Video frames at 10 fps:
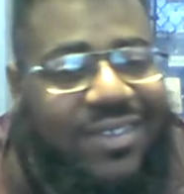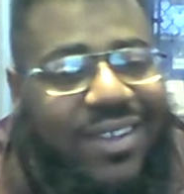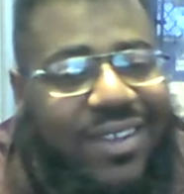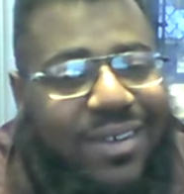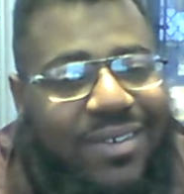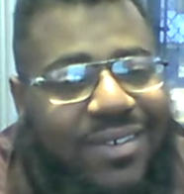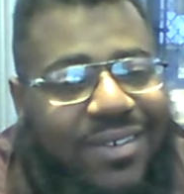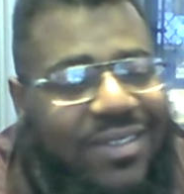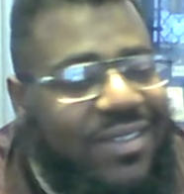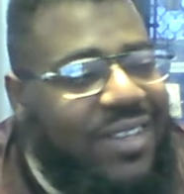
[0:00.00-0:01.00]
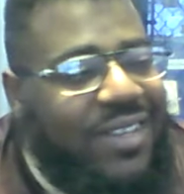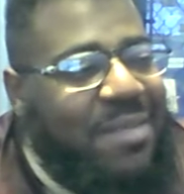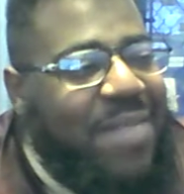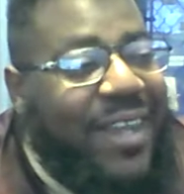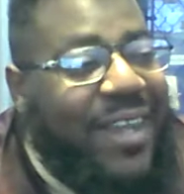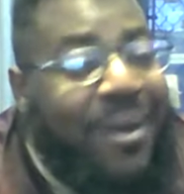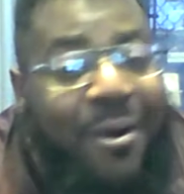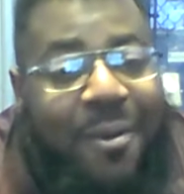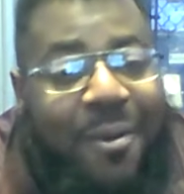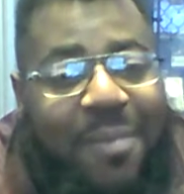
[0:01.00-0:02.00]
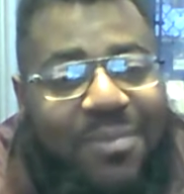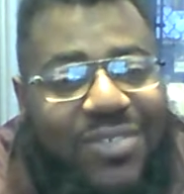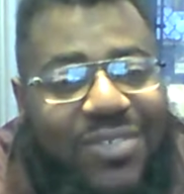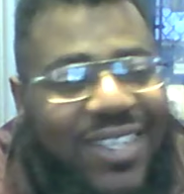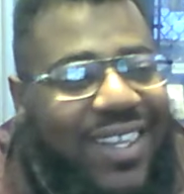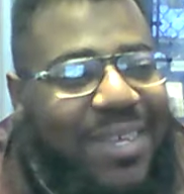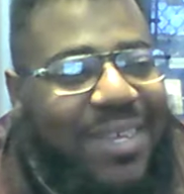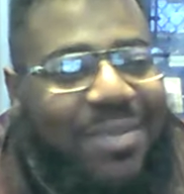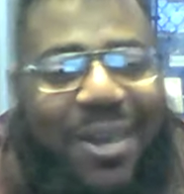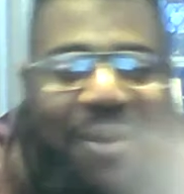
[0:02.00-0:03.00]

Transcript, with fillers: Um, come back home. Just gotta let them go